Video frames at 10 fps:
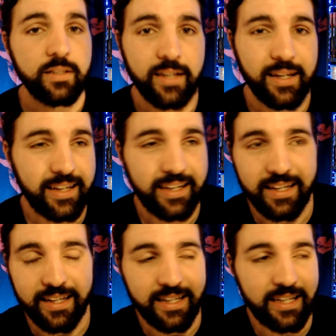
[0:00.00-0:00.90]

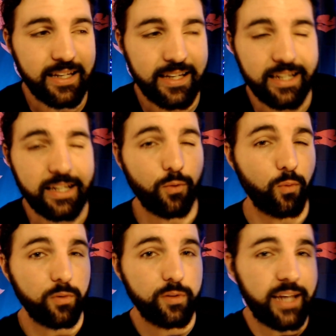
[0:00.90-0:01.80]
He
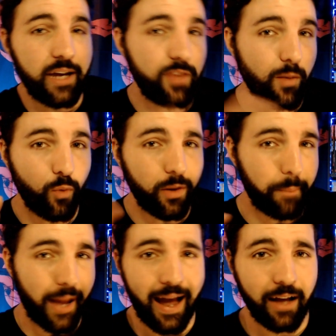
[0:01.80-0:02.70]
gave them what
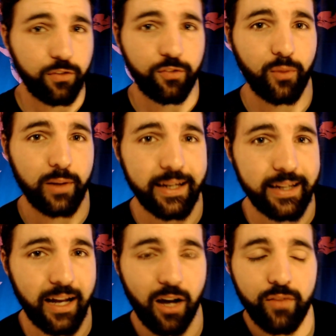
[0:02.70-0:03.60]
passed for like
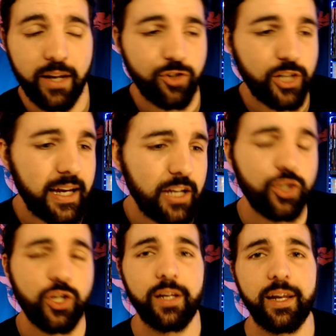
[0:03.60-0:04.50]
an elven
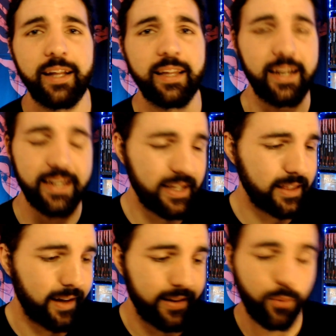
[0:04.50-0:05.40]
education, and then he
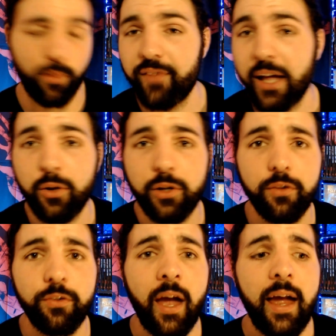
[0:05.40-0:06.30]
thought they were failures.